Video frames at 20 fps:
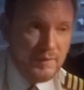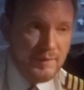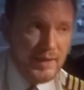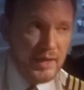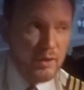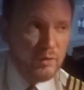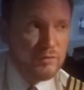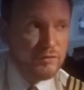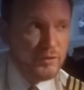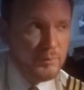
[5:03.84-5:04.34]

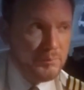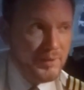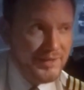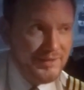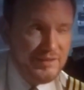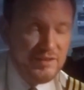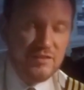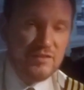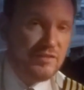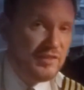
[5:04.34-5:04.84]
Now, from
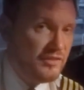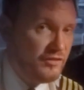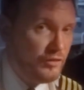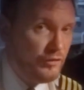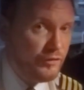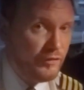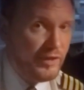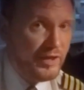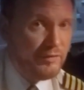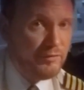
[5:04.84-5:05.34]

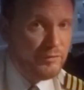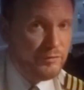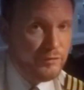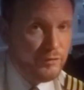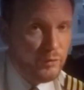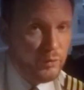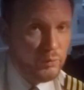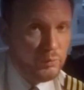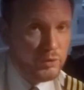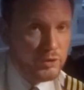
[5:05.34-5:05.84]
1965 and
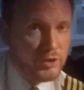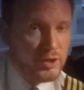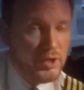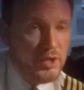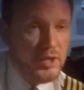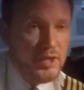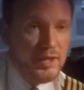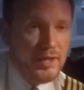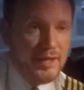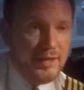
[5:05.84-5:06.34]
forward,
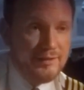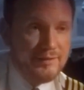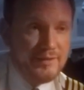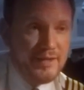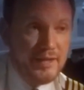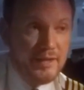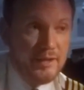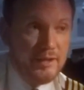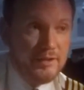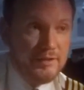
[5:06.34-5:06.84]

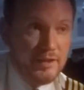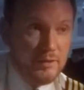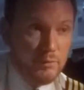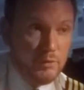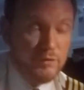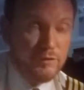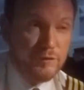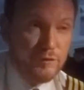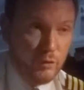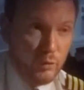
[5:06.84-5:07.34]
they
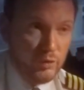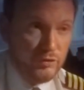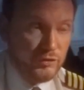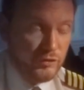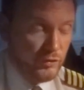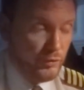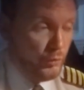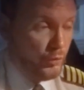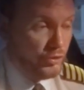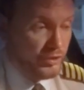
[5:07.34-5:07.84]
were
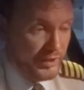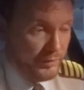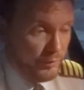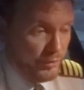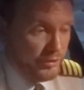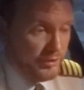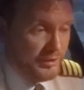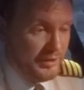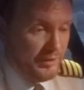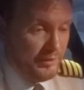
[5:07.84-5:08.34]
forced to, or
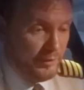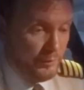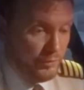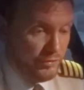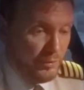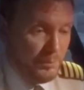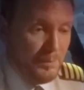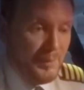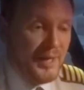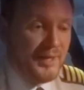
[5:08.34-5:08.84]
there
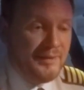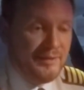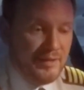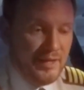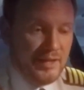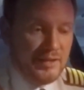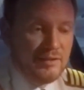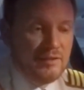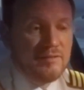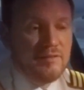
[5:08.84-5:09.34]
was a
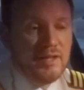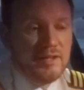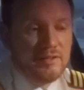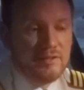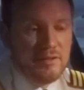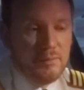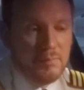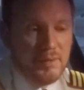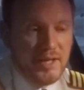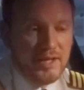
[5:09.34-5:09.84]
mandate
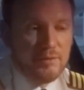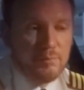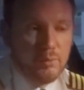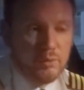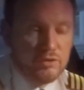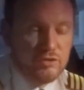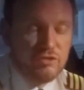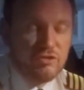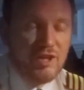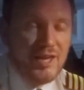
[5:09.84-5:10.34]
that the black
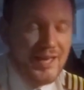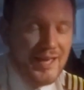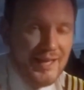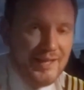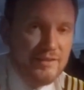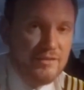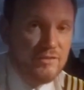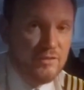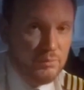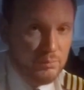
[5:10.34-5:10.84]
boxes
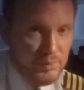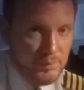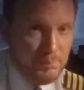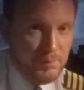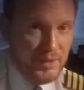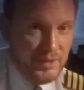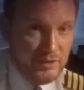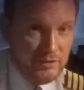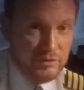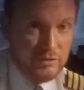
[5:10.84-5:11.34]
had to be
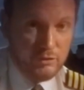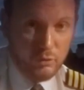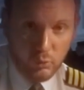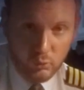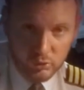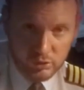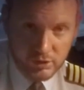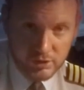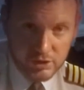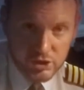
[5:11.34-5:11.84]
painted
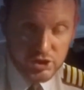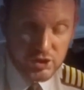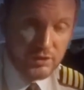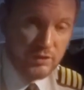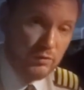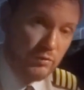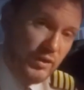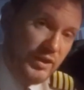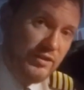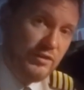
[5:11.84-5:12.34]
orange. And
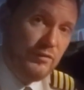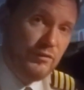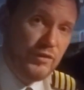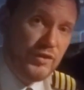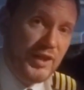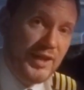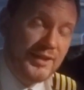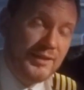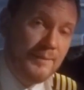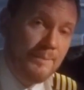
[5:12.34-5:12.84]
the reason for
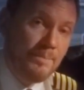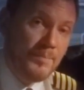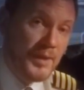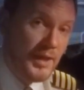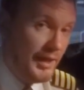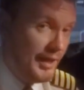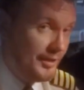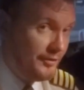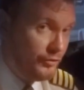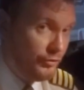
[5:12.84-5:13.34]
that,
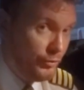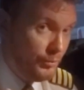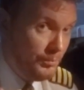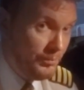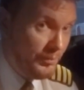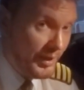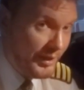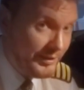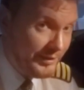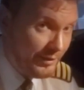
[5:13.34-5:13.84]
as you
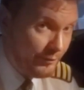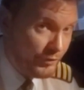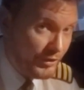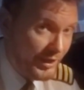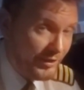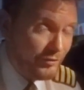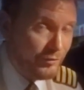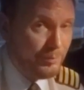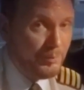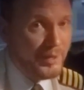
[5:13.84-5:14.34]
might have
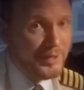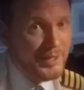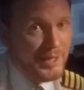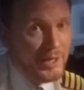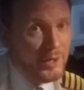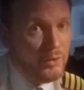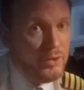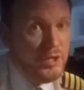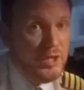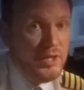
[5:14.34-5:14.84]
guessed by
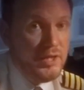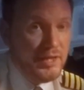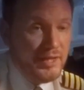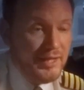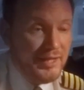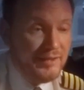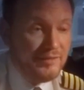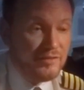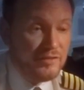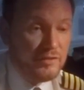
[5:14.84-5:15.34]
now,
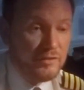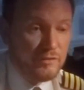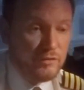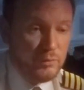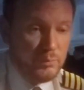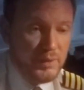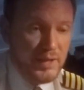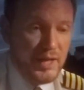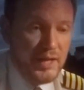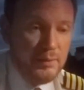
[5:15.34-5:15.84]
is
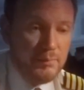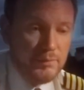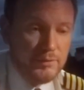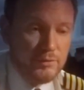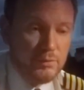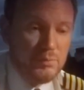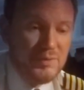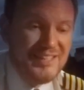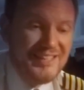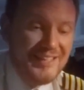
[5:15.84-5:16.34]
to be able
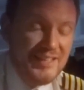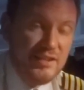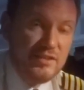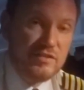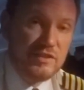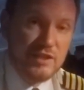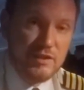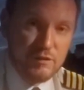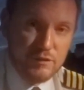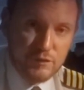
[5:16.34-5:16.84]
to be
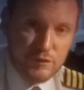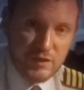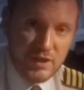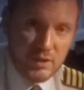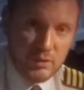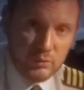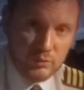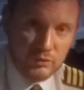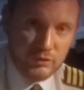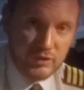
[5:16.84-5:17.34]
easily
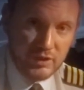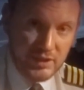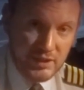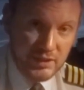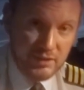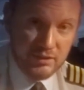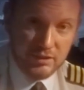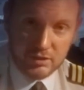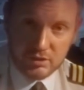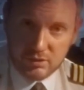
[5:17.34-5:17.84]
found
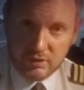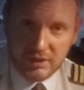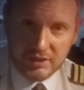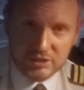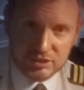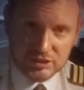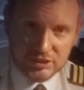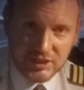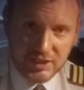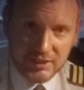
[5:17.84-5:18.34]
in a
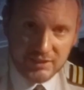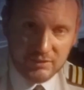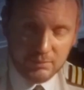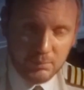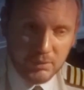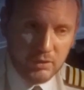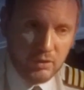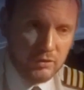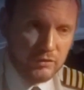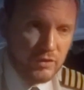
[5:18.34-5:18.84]
crash site,
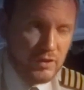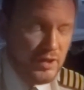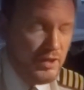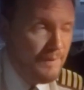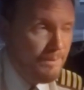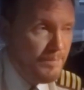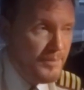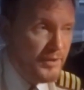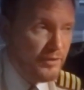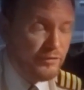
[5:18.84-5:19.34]
because
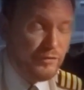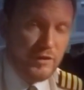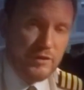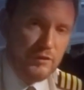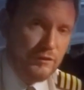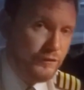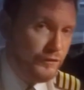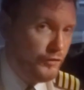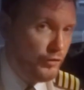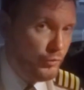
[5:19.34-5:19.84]
there's
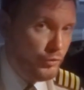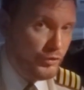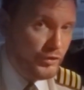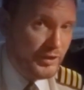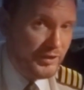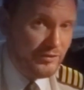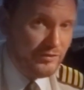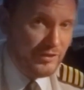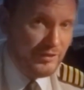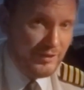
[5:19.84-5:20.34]
very few
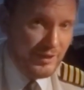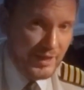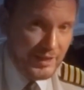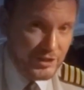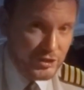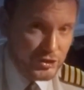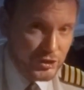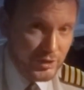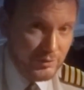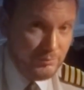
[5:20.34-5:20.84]
things in
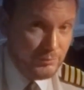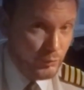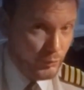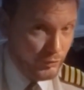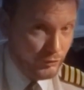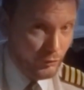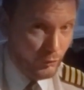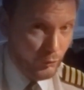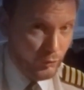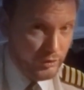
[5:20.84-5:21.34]
nature
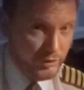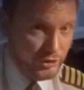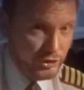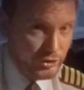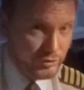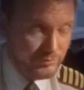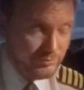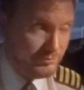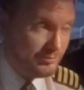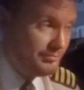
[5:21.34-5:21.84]
with
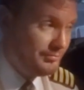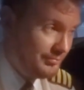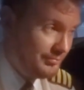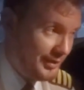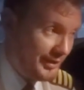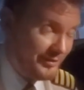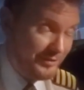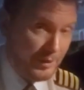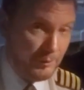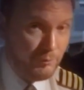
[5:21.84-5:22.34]
orange,
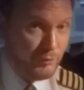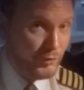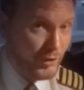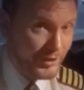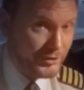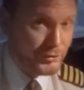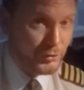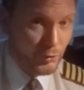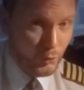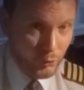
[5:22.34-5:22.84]
except for
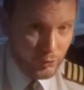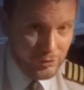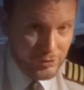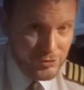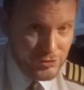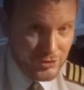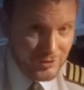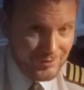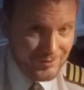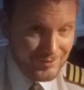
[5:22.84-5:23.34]
actual
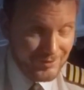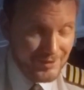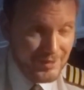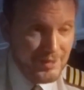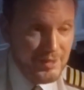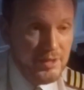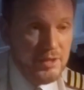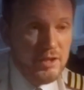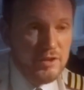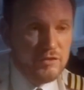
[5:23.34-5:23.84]
oranges.
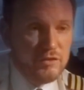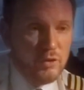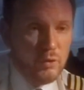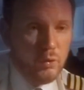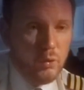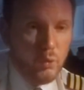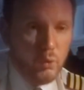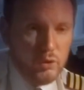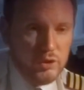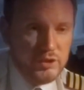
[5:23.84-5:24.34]

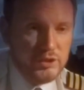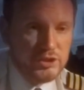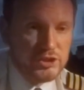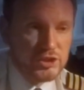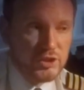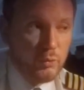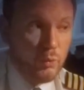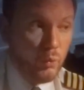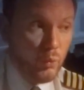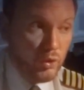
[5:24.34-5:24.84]
So
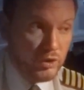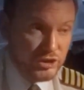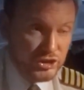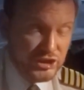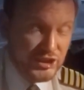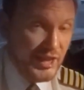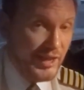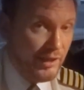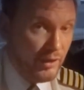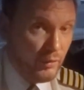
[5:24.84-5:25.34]
orange or
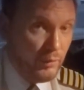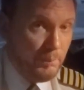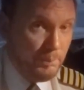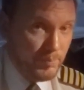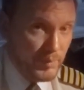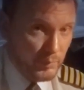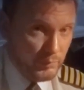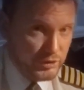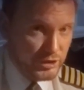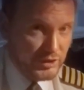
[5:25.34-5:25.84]
yellow,
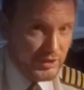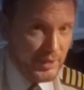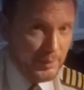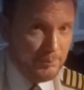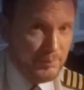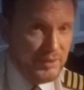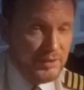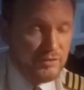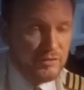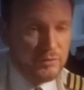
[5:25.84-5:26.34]
which it
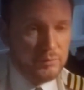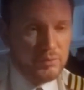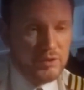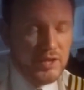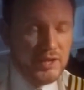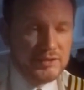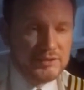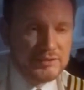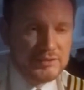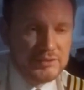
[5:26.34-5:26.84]
can be in some
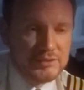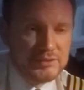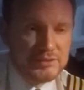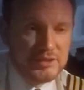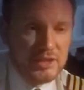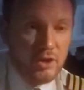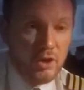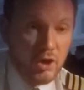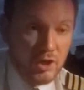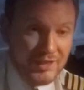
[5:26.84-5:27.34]

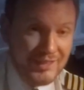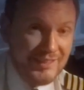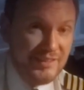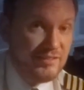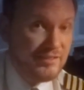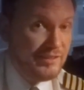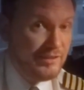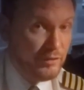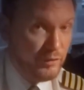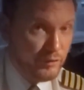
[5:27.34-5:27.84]
cases, are
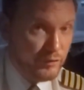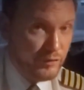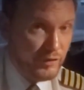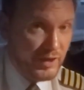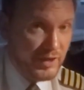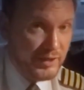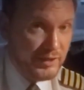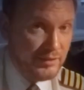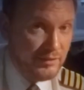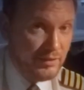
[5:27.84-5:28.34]
easy to
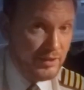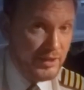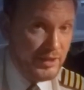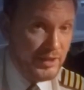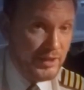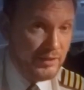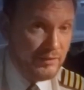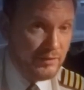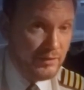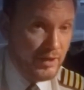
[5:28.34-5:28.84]
find
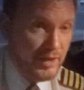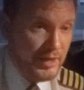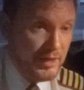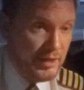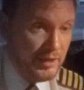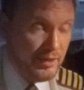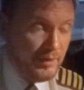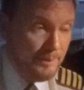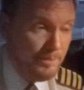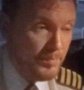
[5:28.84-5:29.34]
in
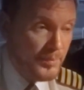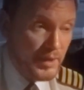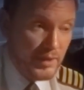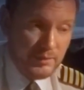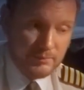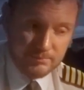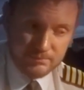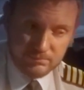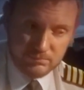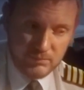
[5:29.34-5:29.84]
a
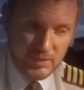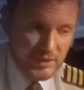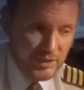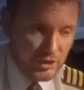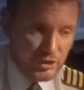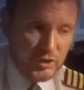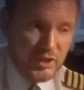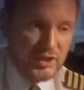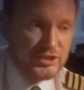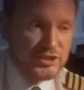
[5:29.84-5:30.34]

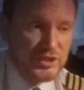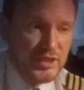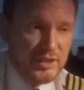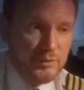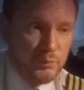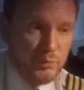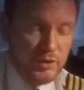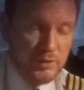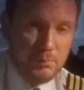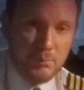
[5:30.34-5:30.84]
crash
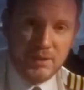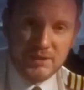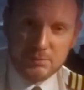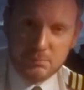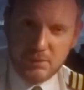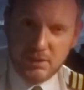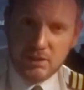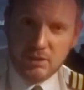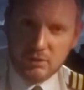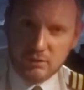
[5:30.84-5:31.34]
site where there
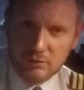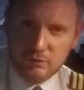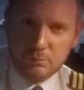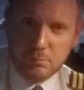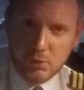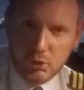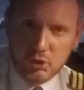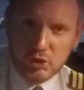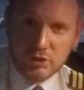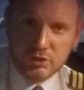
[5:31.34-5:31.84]
might be a lot of
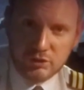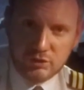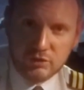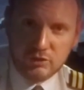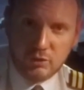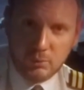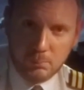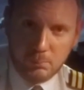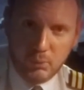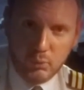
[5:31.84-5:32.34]
burned
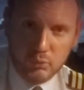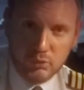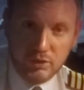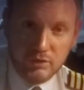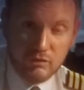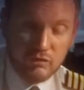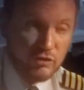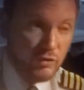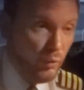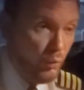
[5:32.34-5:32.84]

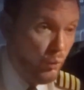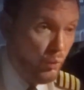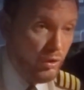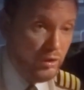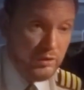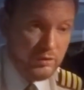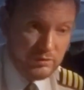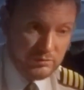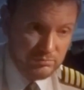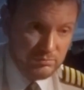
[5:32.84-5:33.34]
components,
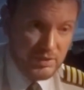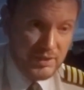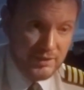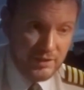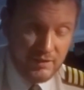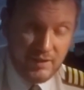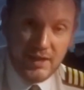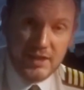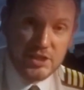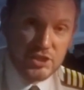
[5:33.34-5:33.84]
or in
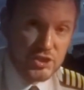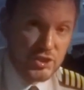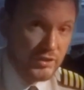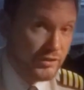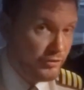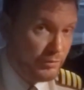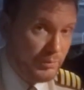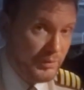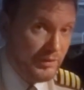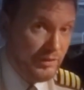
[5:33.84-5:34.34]
the nature,
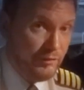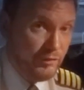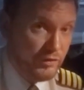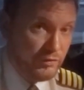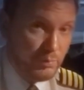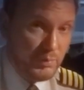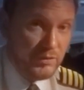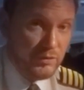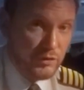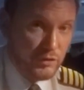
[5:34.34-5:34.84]
if
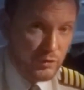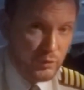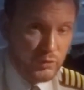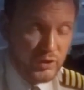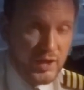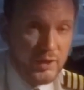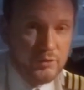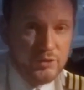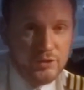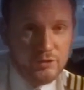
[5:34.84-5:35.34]
it's been
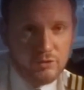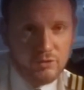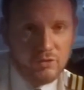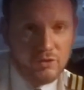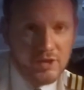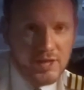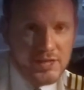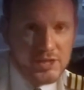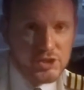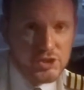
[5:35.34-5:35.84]
thrown out into
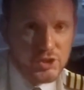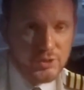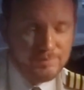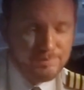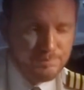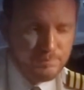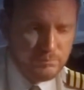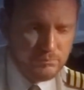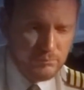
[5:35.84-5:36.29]
the nature.